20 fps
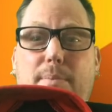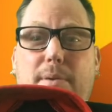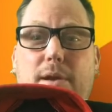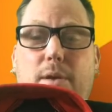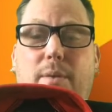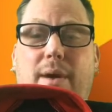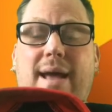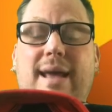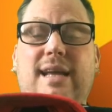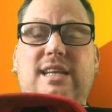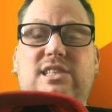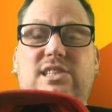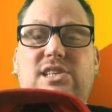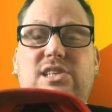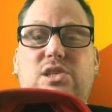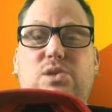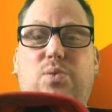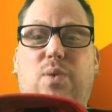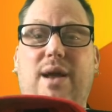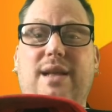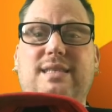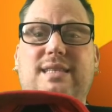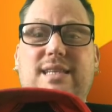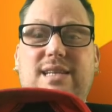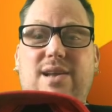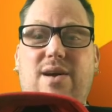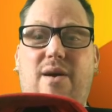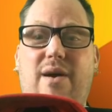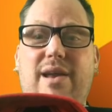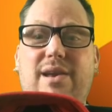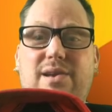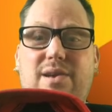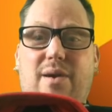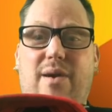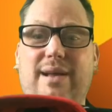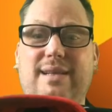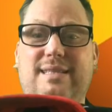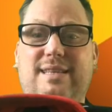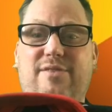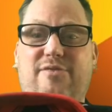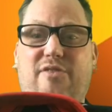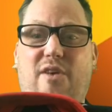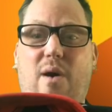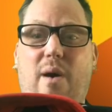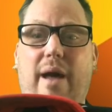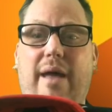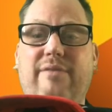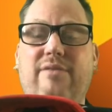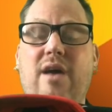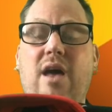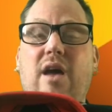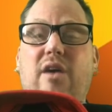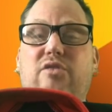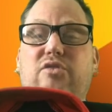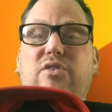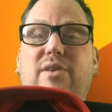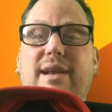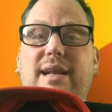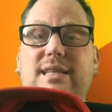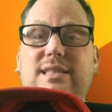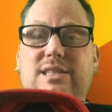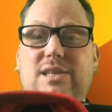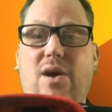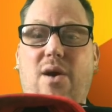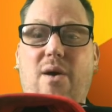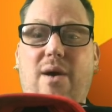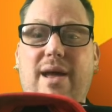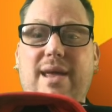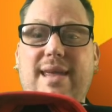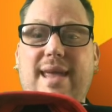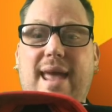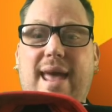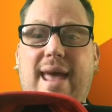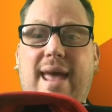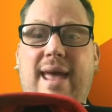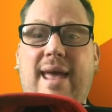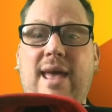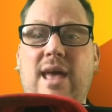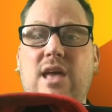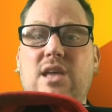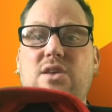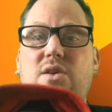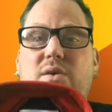by the way, is just $29.95 for an entire year.